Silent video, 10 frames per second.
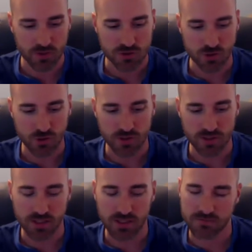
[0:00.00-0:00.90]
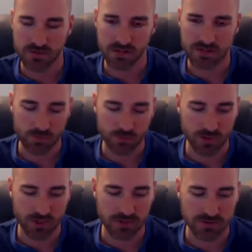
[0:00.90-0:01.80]
So if they get that
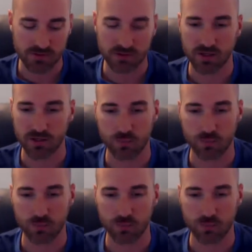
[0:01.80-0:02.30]
price and they're like,